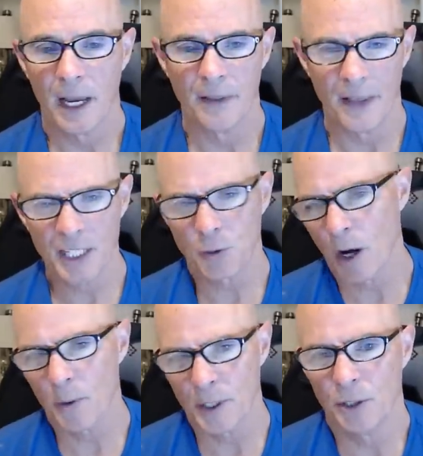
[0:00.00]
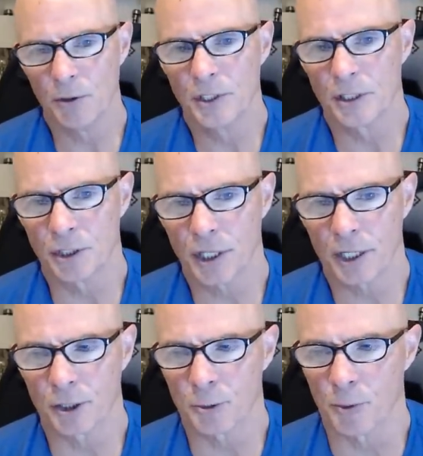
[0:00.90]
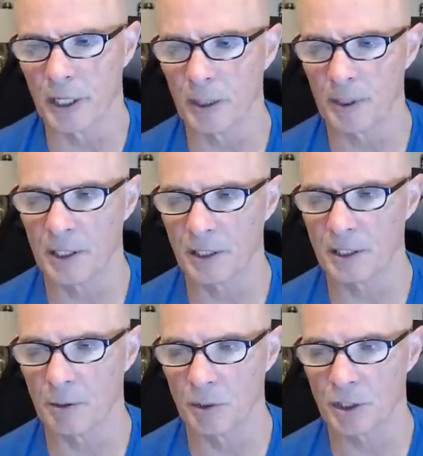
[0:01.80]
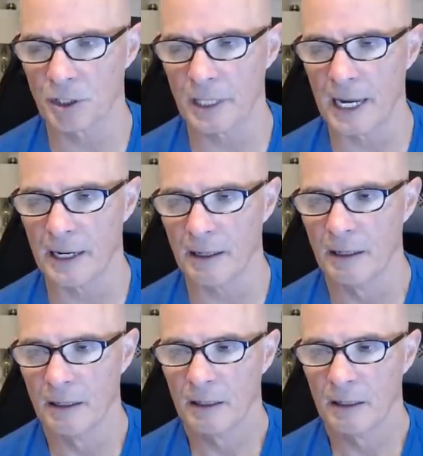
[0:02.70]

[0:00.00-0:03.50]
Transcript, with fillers: And that's why we use a checker spring because it will stay.